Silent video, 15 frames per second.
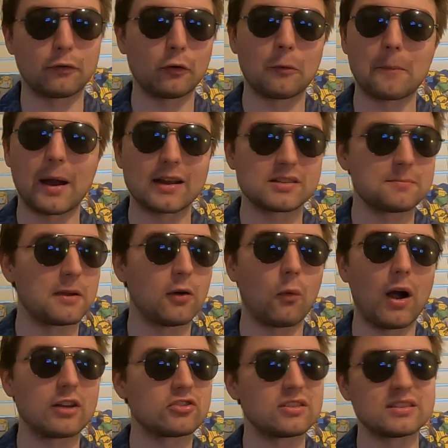It reminds me of
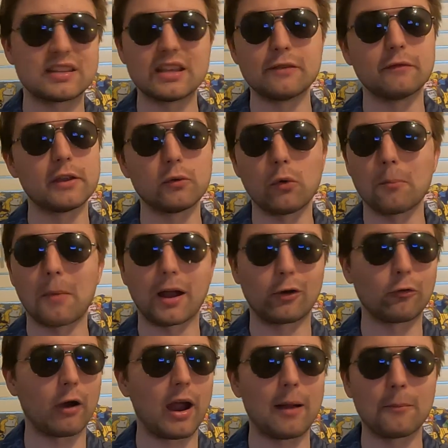watching TV with my
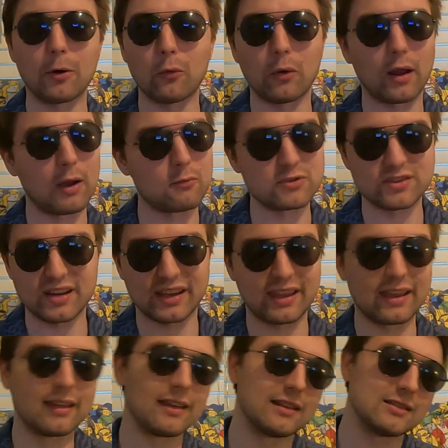grandma when I was a
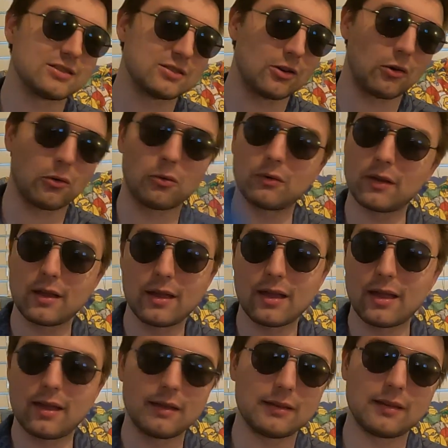kid, so...
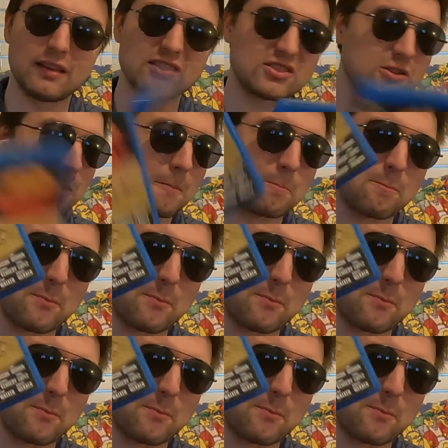Some